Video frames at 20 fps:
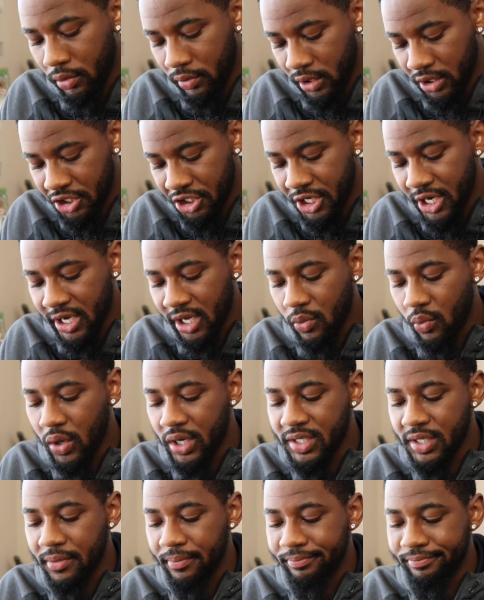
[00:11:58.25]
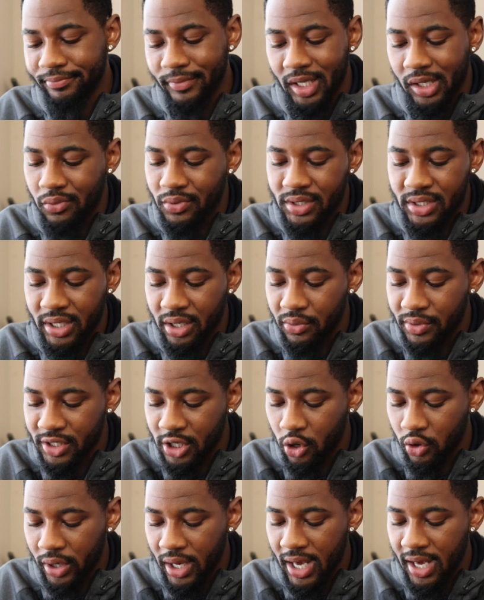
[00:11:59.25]
The chicken wasn't. It was it was
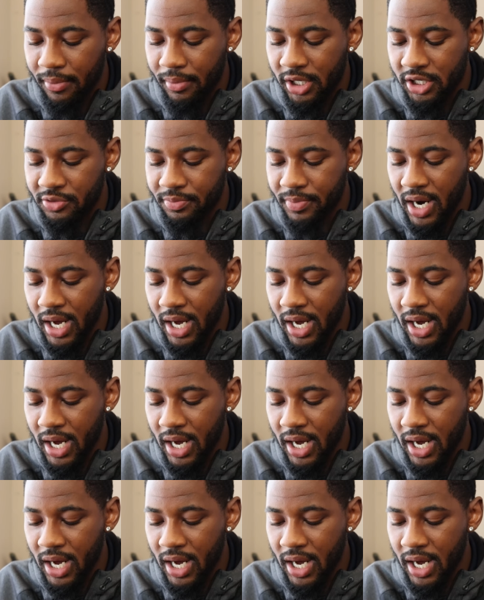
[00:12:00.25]
okay, but it's